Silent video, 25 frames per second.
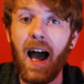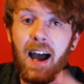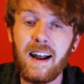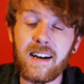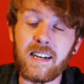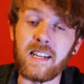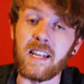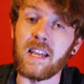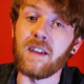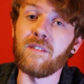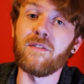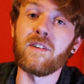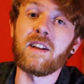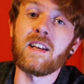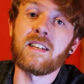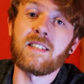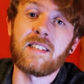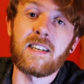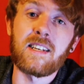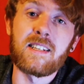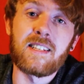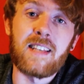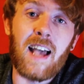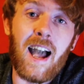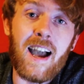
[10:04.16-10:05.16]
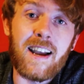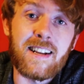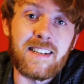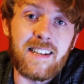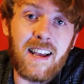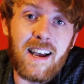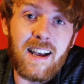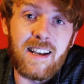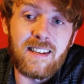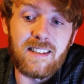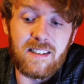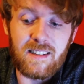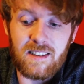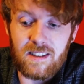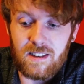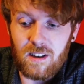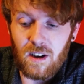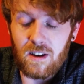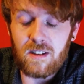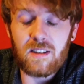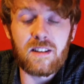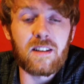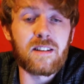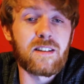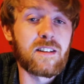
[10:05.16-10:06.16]
and even as exact as,
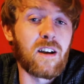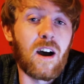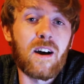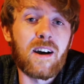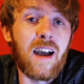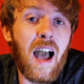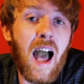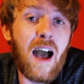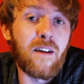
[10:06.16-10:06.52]
does the song